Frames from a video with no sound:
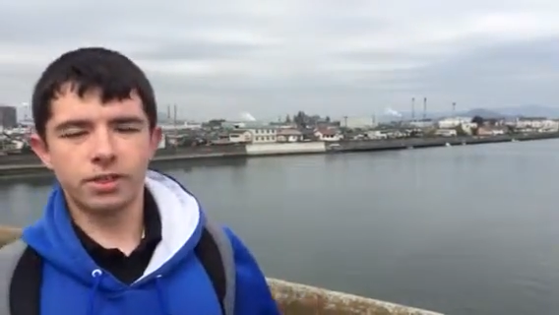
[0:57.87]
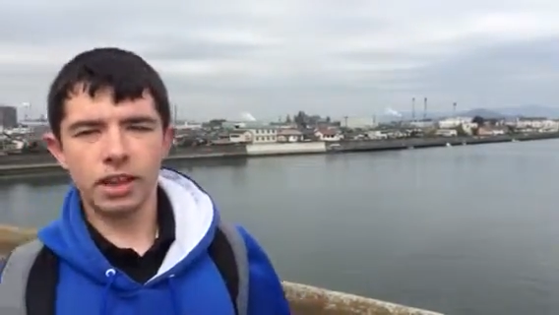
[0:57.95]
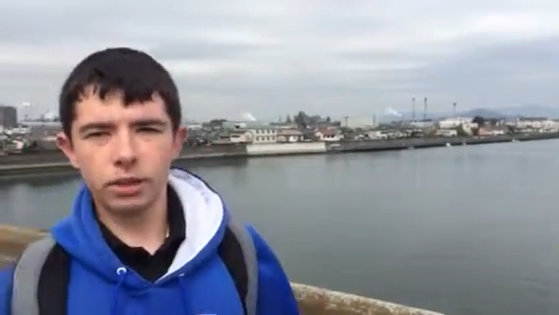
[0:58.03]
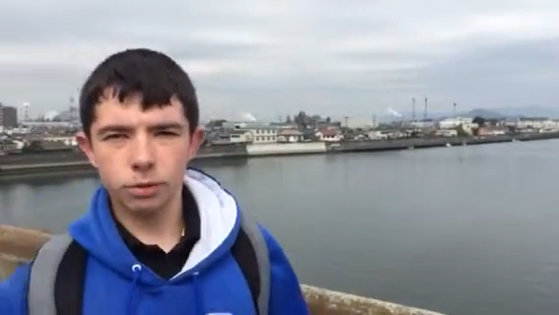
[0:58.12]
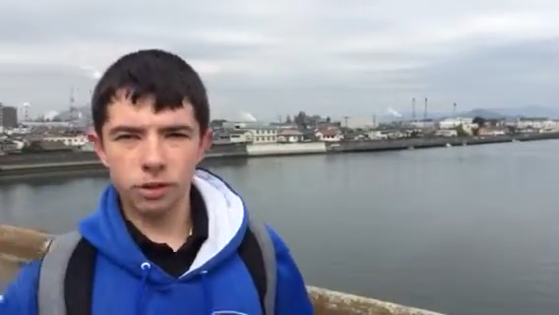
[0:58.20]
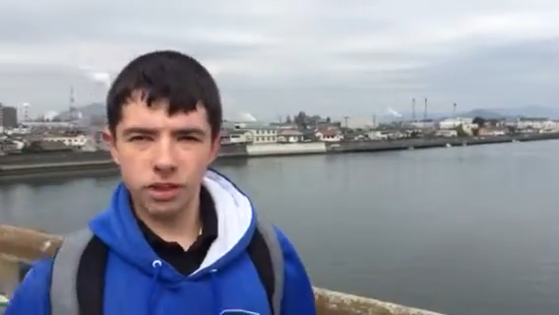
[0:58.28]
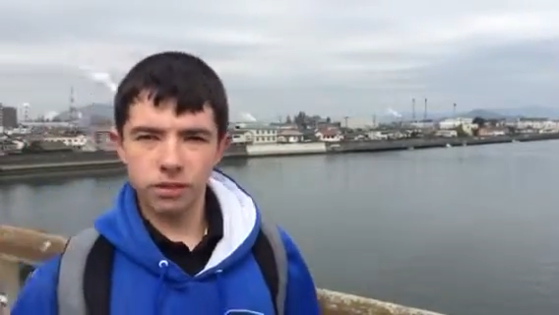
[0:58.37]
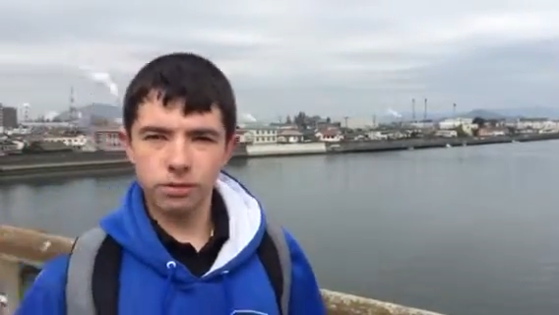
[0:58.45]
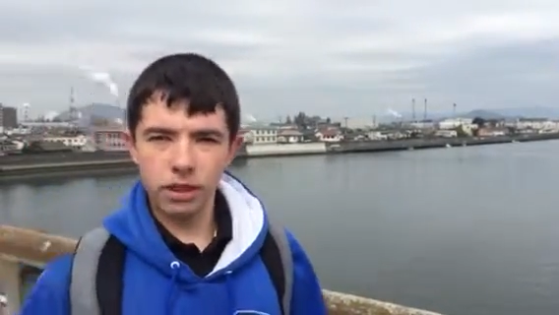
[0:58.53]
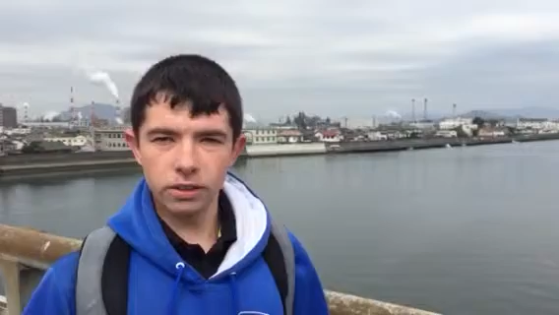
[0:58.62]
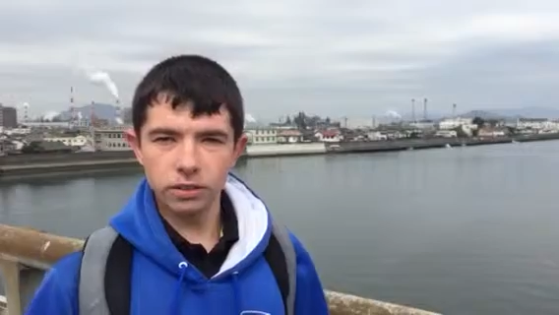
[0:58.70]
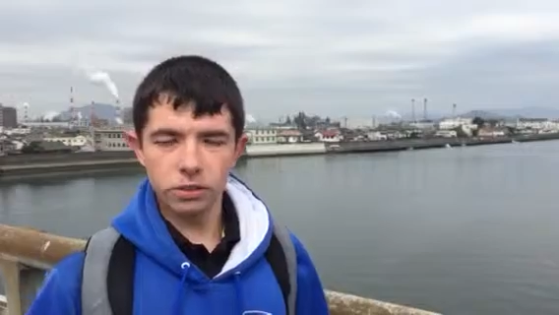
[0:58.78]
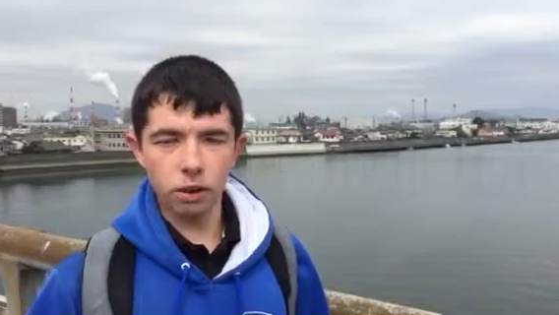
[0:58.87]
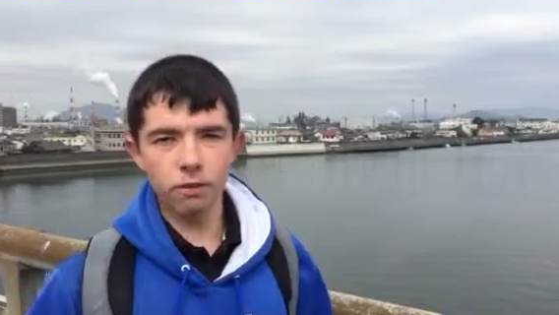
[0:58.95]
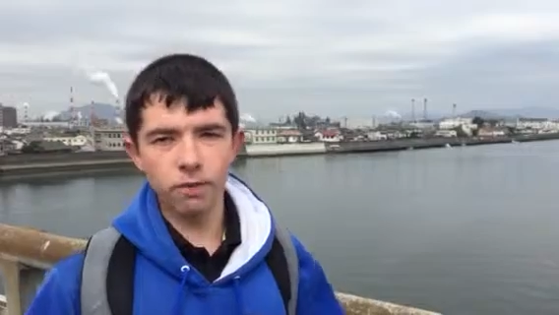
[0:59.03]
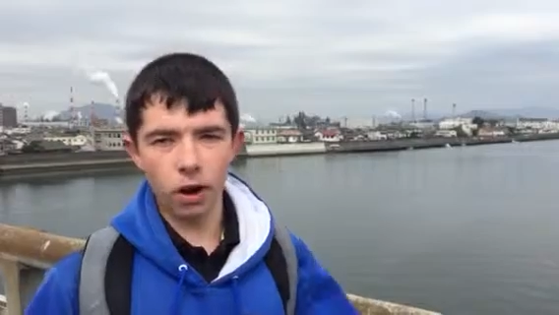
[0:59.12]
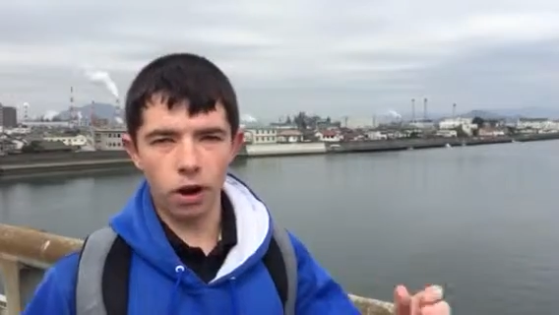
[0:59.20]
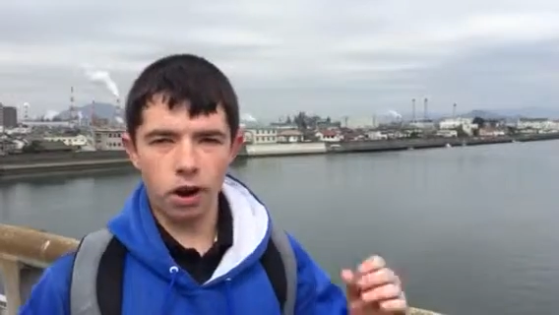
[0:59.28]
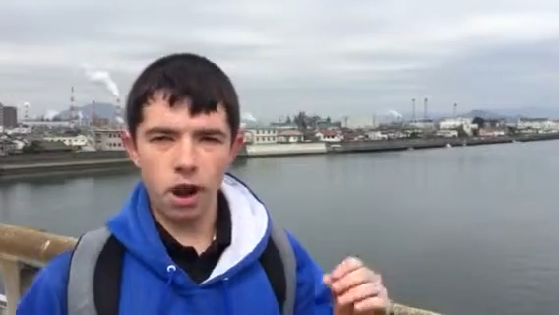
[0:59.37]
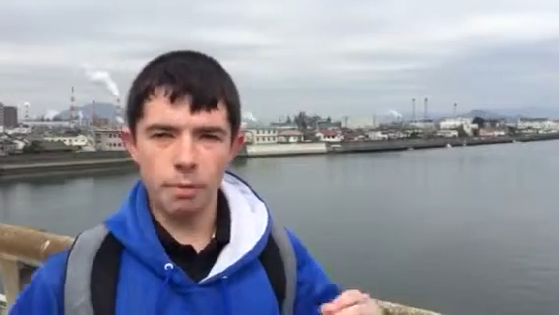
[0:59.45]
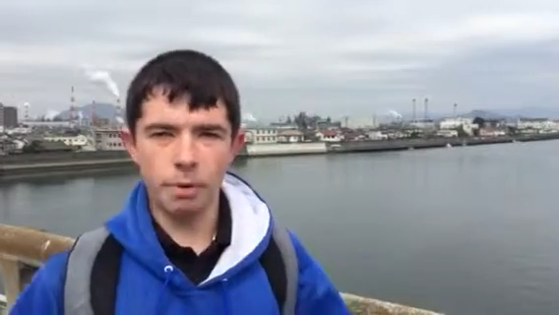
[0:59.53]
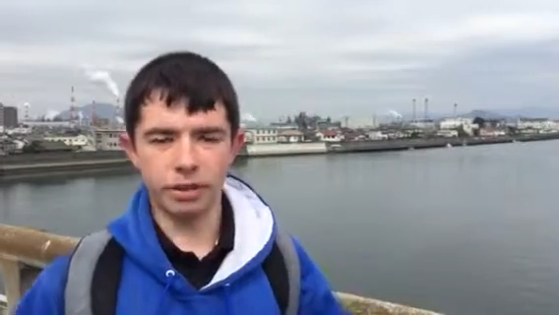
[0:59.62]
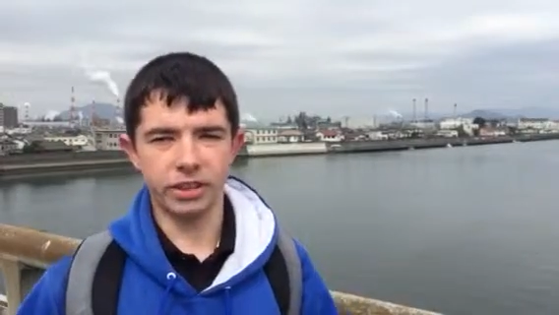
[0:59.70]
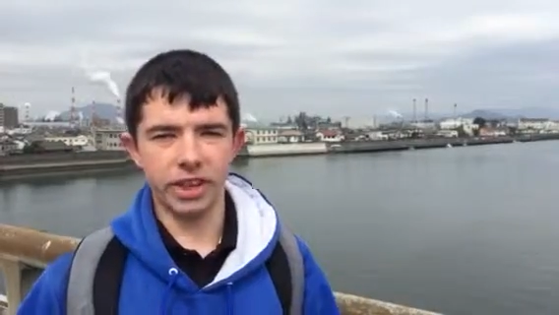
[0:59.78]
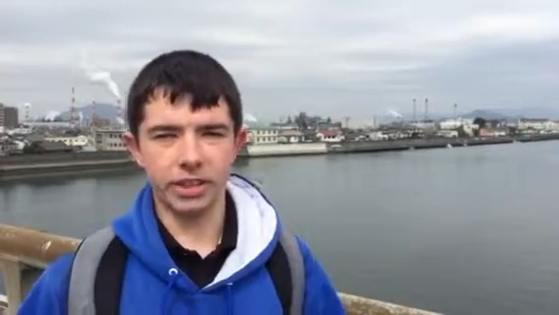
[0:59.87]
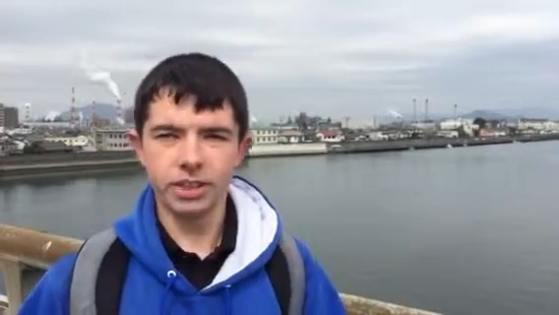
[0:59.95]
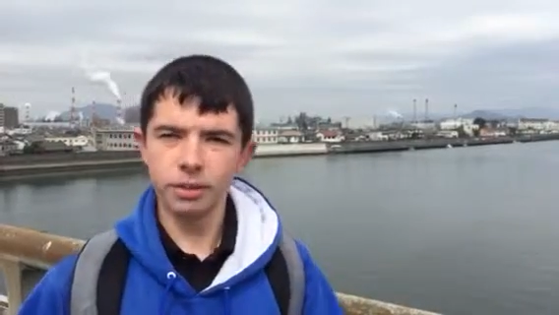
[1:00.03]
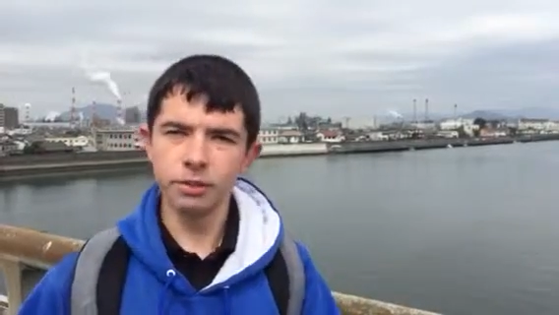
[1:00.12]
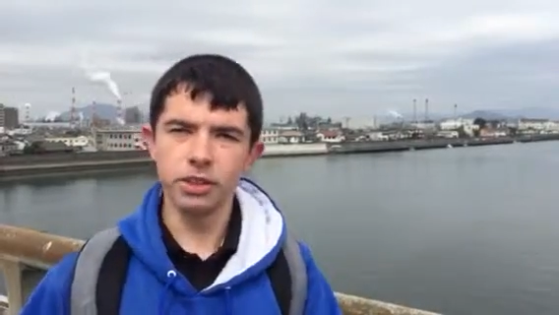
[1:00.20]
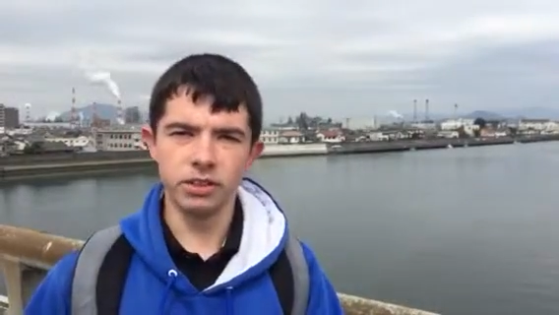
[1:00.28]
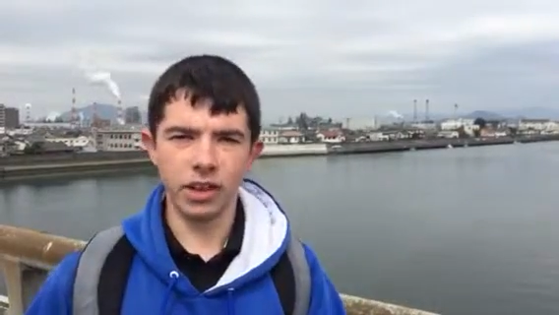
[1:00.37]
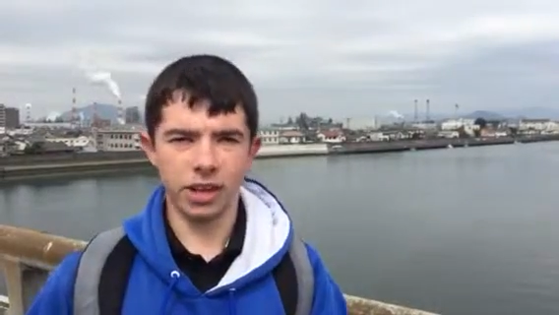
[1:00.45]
That's what they've said so far about the activities